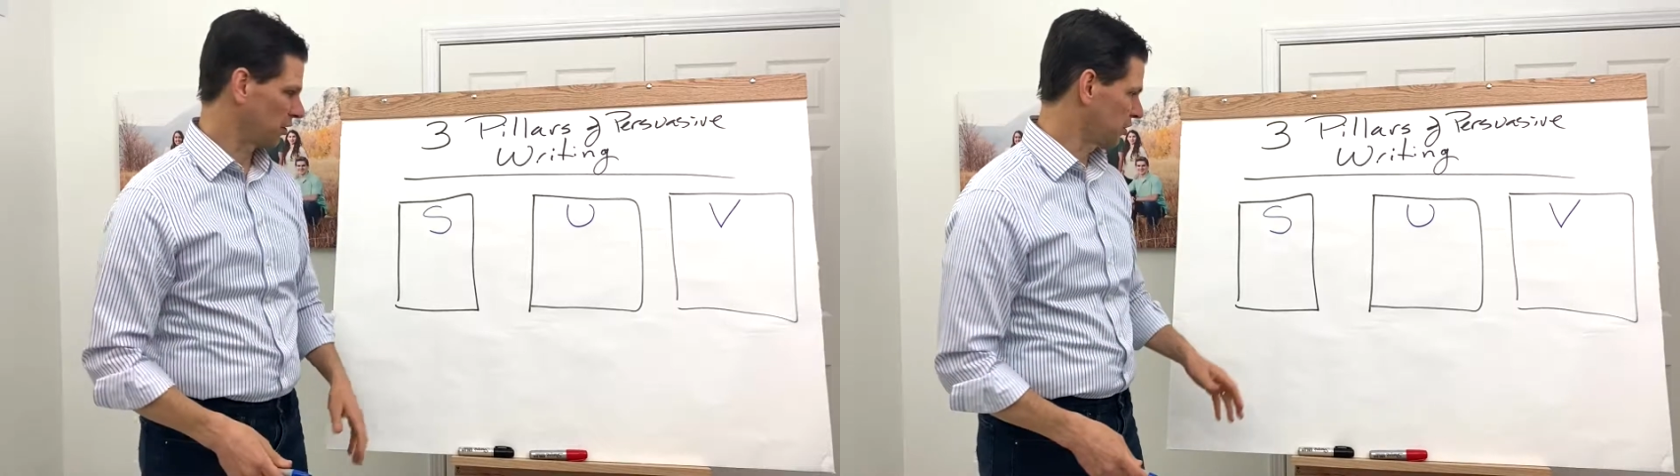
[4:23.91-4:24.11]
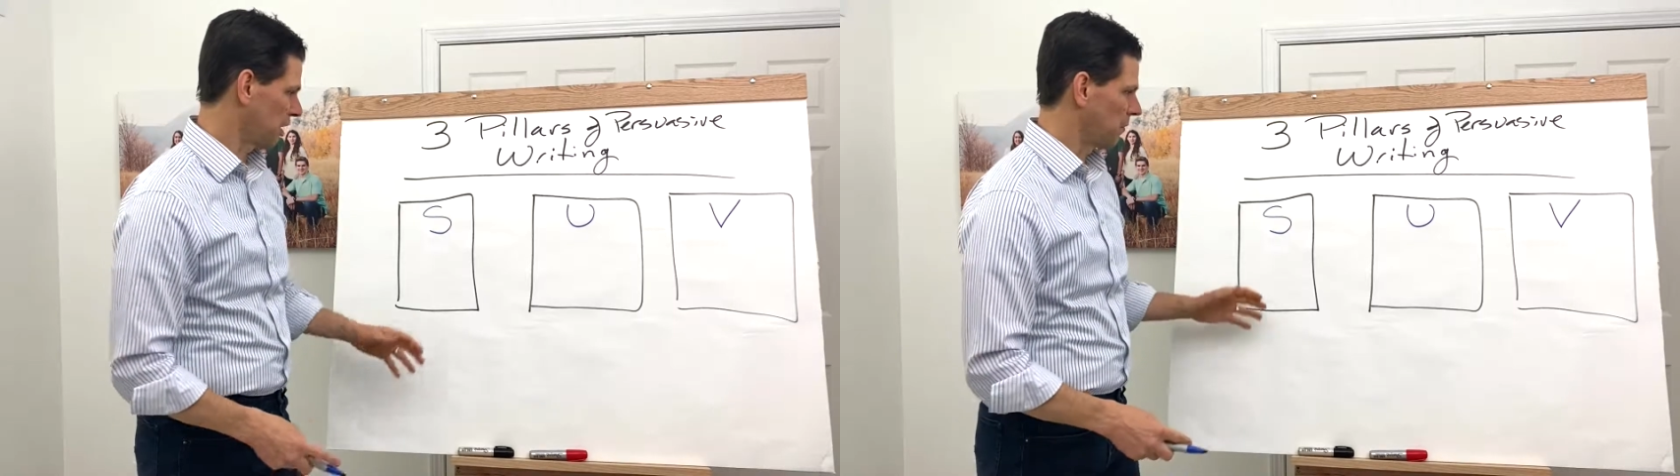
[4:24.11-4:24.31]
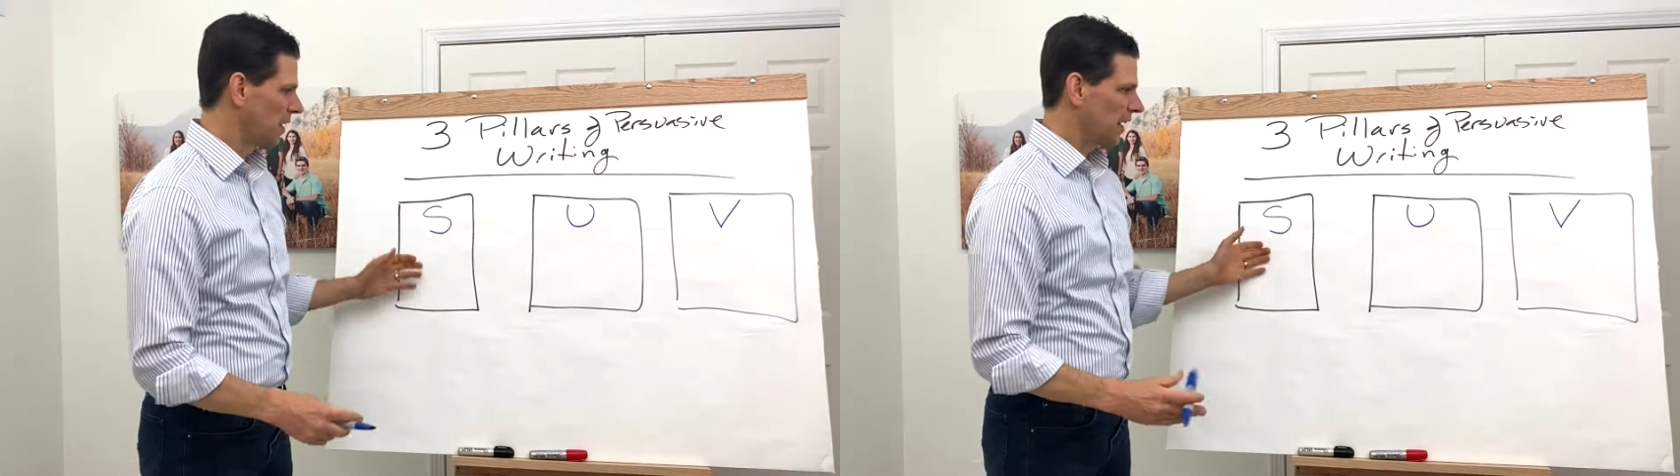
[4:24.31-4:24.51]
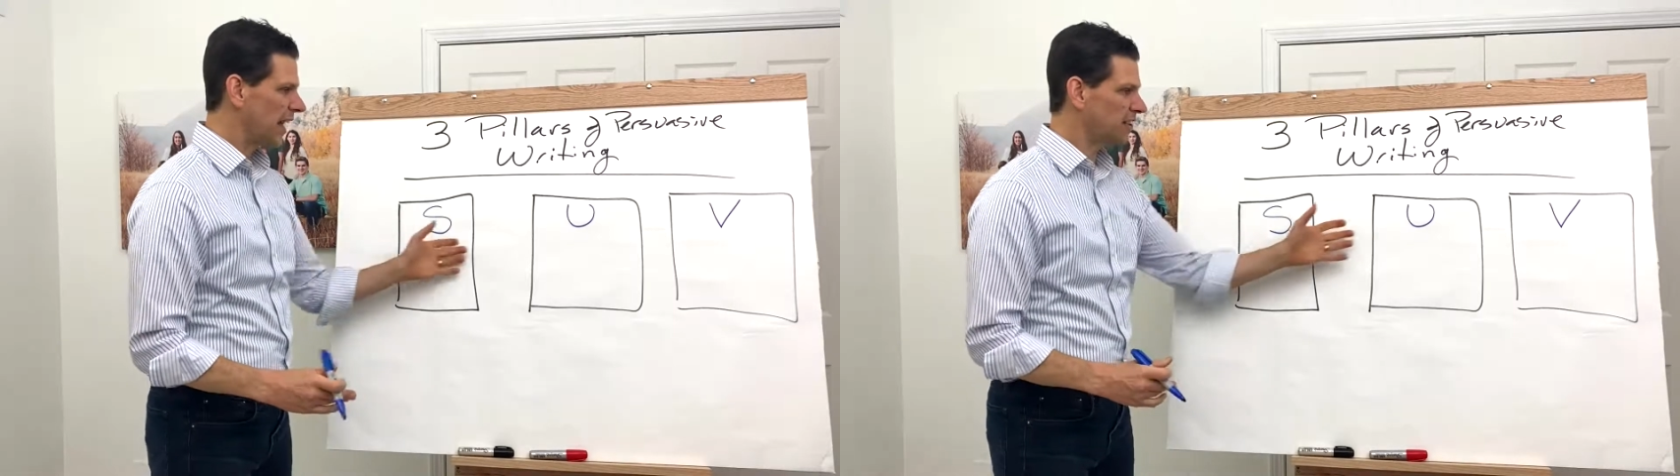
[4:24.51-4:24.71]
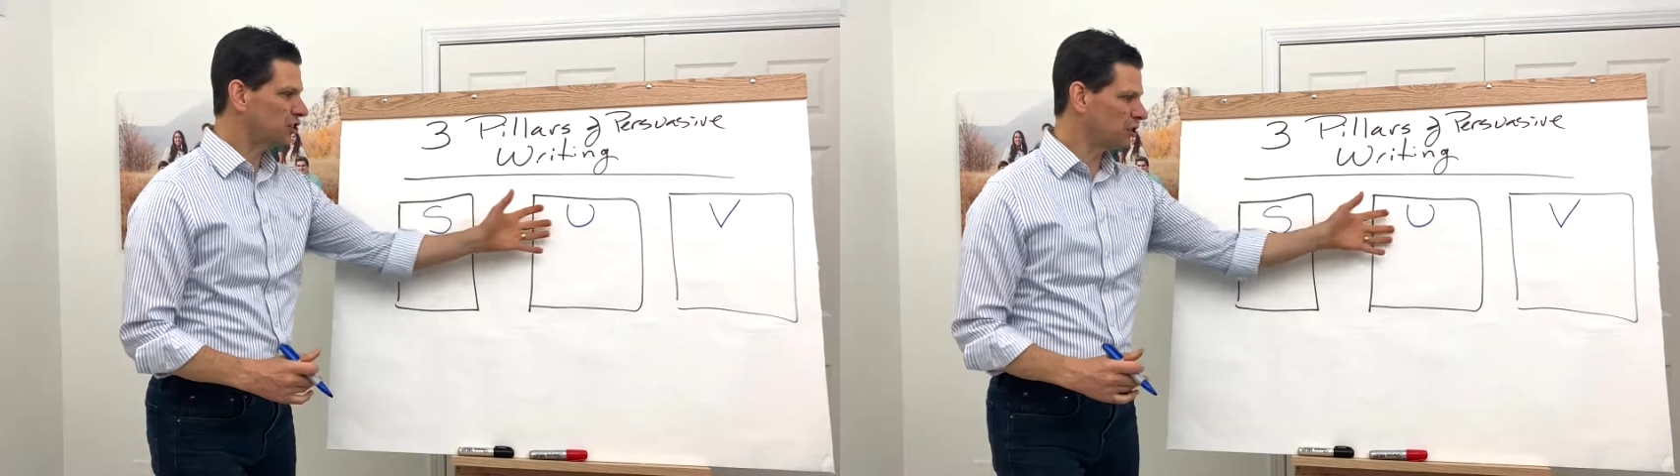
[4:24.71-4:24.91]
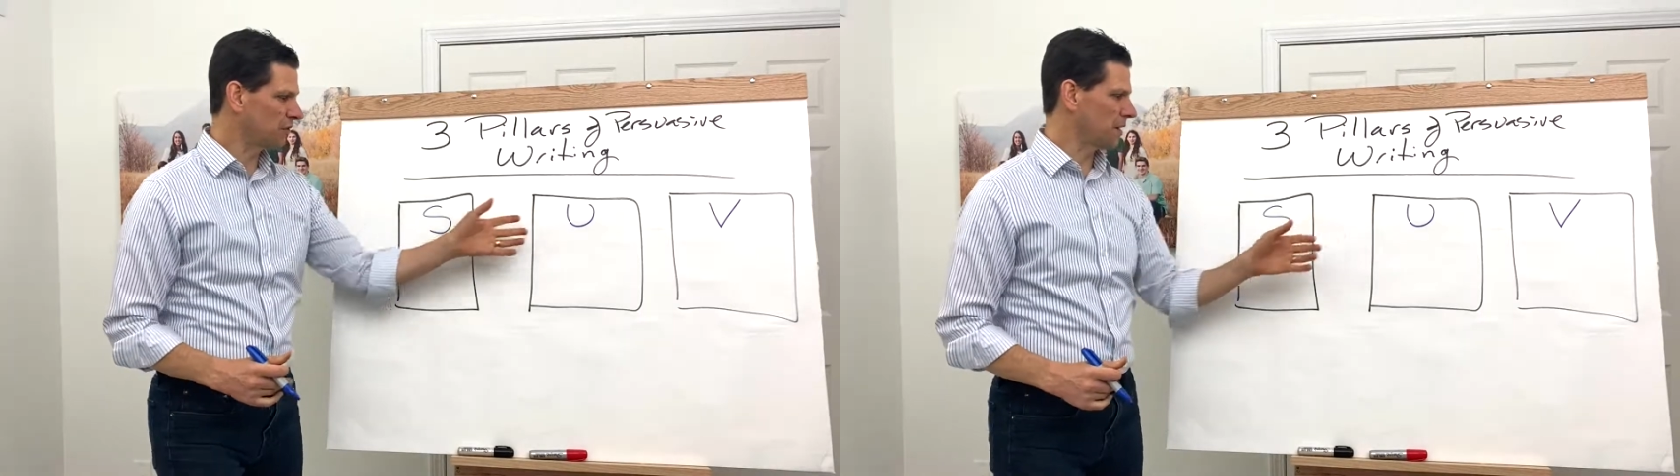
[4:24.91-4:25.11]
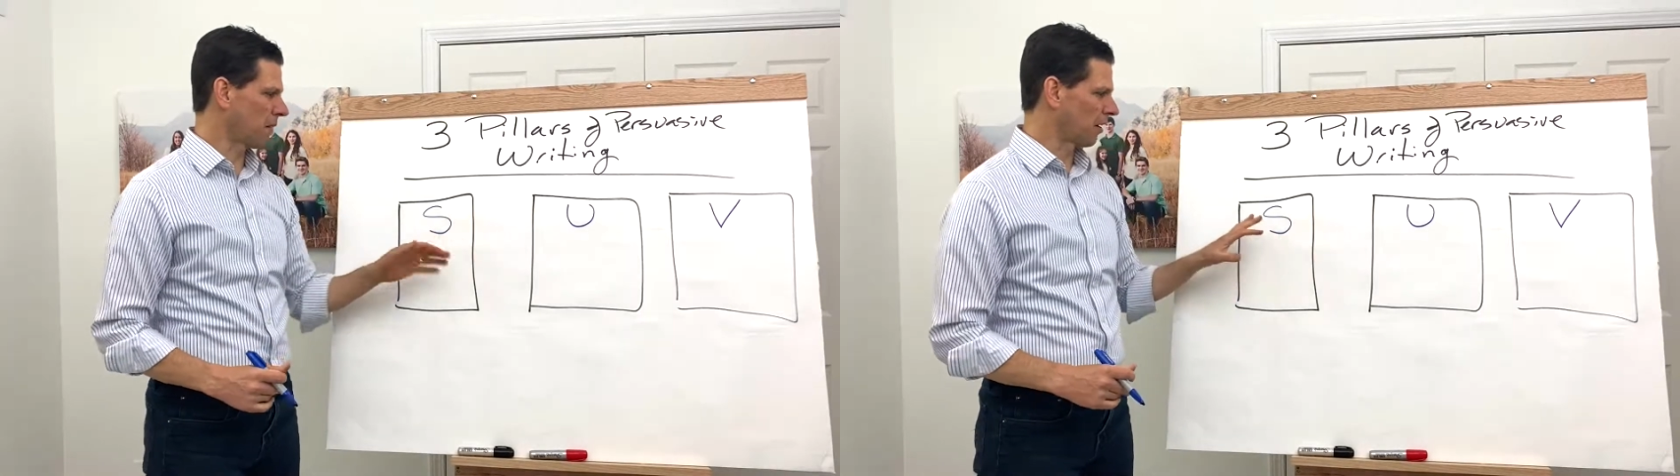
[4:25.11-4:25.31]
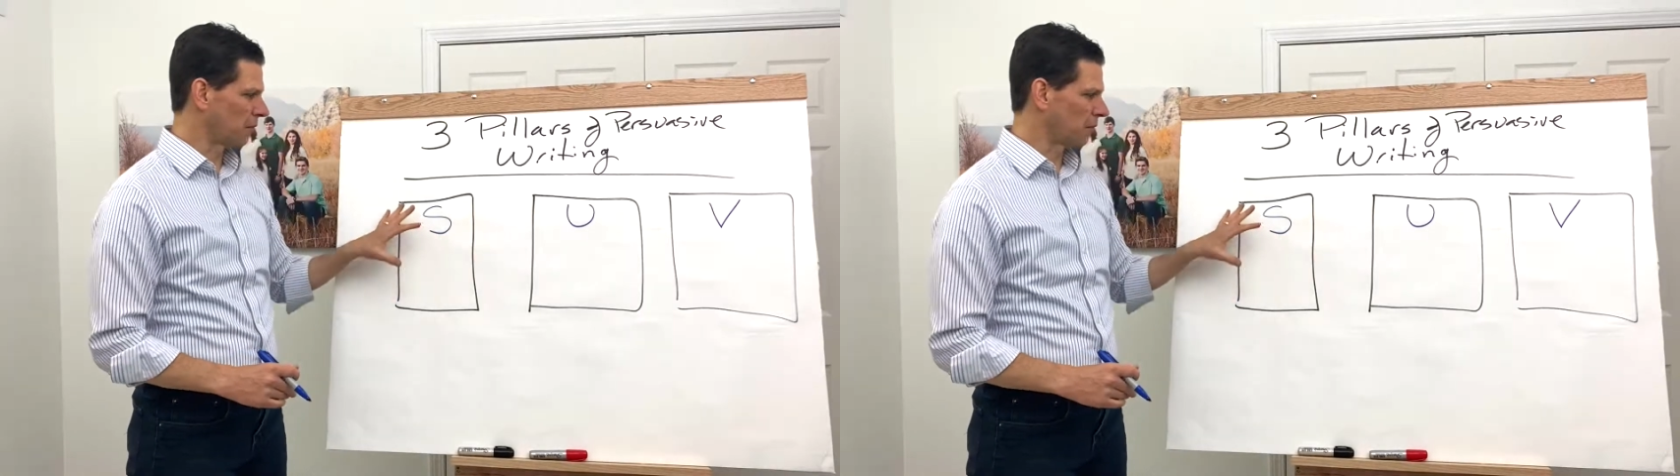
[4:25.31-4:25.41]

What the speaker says: So SUV model,